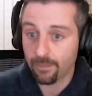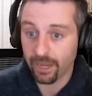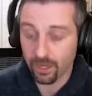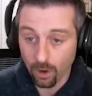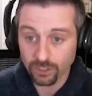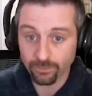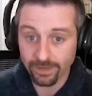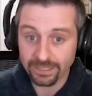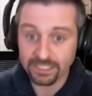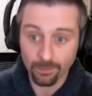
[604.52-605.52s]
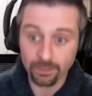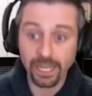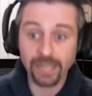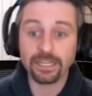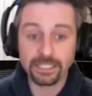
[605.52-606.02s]
it can also be
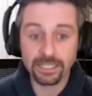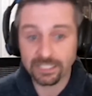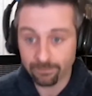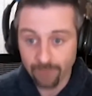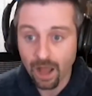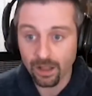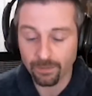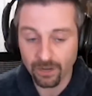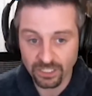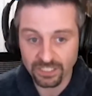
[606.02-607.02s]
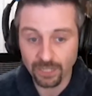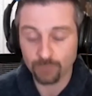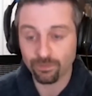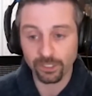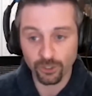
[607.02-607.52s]
simultaneously symbolic, because it's not
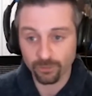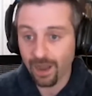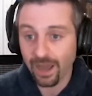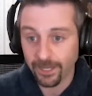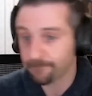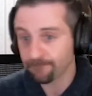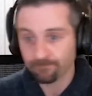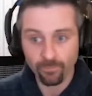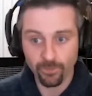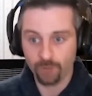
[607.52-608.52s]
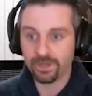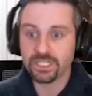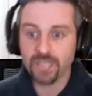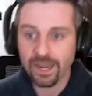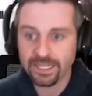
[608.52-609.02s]
just protecting your body. There can be
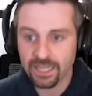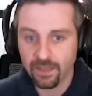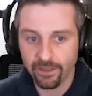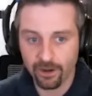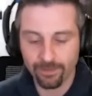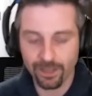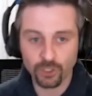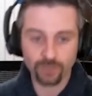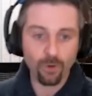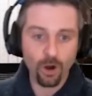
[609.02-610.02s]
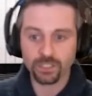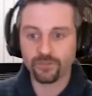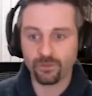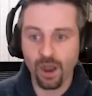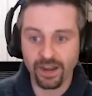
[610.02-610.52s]
designs on there, be on certain parts of
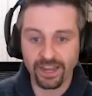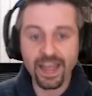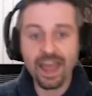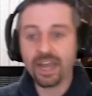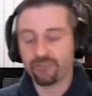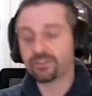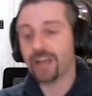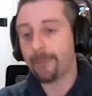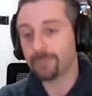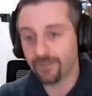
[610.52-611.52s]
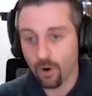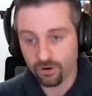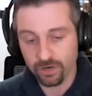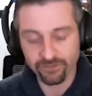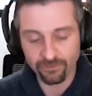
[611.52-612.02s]
your body, different types of
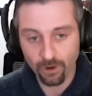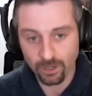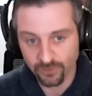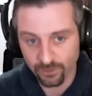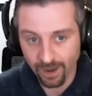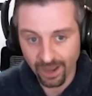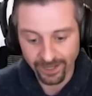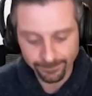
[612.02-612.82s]
ochre in different parts of your body.